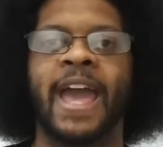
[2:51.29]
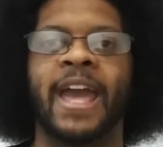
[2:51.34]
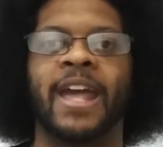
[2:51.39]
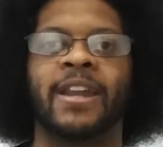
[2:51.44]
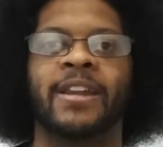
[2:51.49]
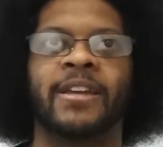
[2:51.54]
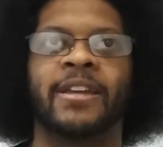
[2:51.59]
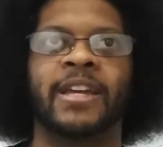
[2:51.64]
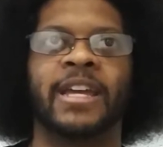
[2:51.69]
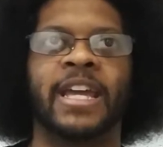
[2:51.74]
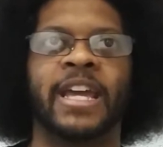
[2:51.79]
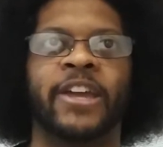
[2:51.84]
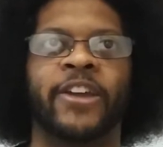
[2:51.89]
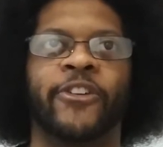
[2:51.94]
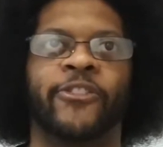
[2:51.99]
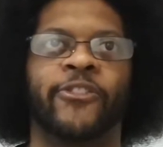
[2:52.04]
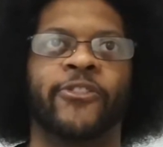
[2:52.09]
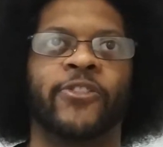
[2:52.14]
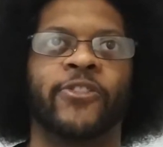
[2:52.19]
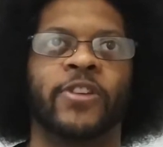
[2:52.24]
And
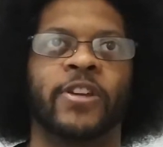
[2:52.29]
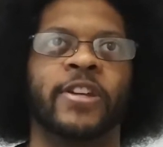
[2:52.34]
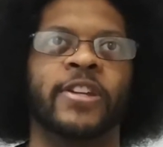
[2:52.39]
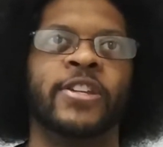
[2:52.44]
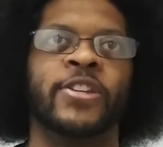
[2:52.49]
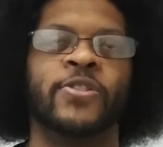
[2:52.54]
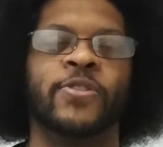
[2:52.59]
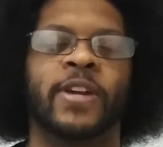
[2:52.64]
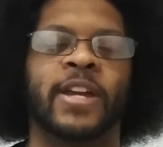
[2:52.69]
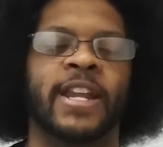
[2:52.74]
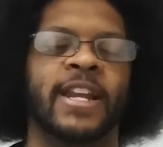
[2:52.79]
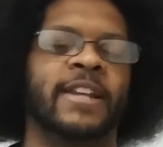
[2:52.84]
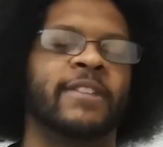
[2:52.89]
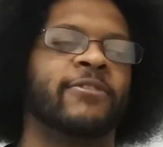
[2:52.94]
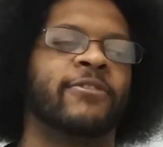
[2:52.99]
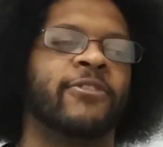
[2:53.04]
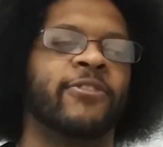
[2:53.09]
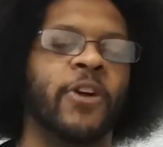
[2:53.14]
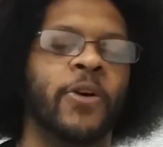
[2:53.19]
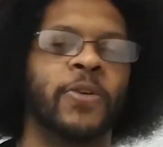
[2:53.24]
if you
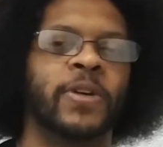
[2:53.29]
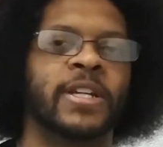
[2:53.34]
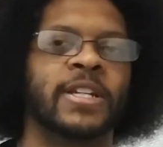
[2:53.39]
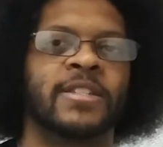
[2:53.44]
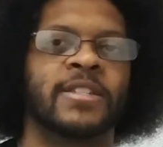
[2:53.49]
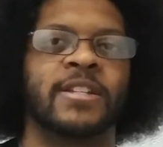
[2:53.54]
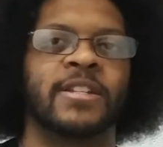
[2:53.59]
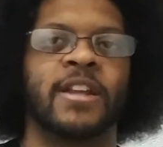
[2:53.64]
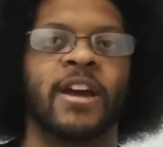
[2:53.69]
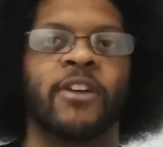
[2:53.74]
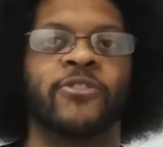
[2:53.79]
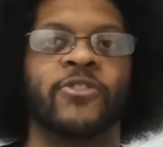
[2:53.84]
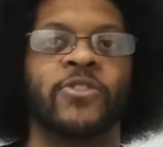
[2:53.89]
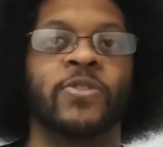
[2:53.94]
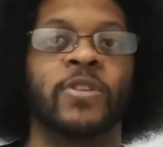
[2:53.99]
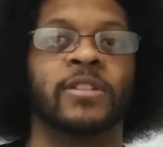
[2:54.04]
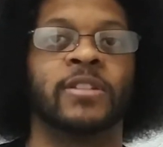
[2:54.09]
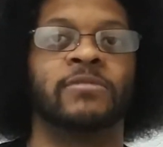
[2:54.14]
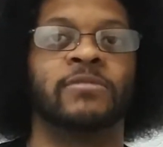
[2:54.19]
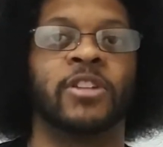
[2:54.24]
can focus enough,